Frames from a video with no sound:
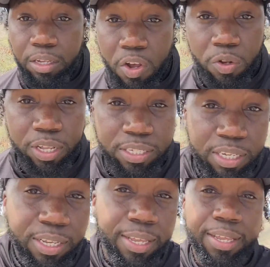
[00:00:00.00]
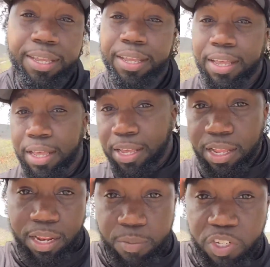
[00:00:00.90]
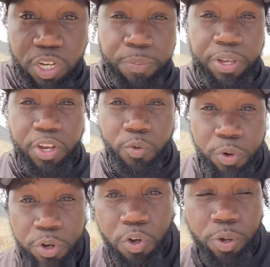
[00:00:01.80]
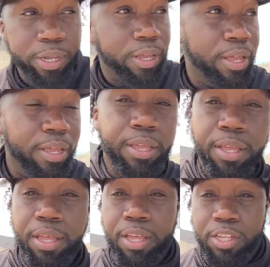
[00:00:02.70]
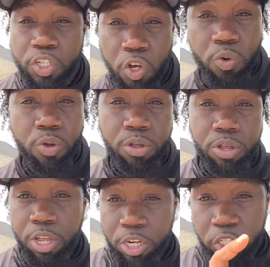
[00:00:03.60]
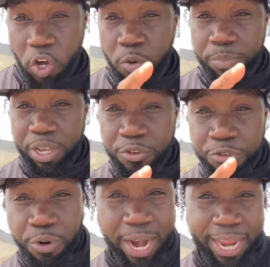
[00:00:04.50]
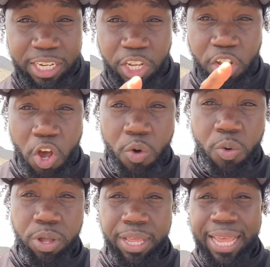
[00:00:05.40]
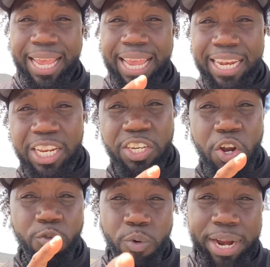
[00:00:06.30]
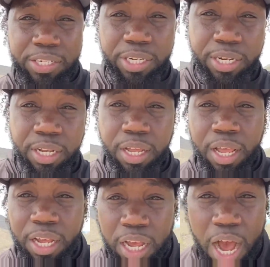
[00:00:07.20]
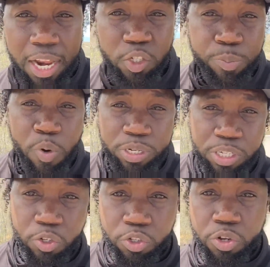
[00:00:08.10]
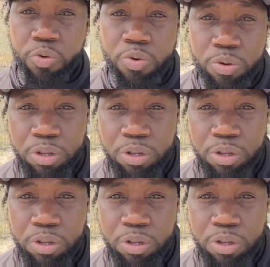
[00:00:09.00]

Yo, listen, let me jump in here real quick. So, don't be afraid to go in the direction God is pointing you to.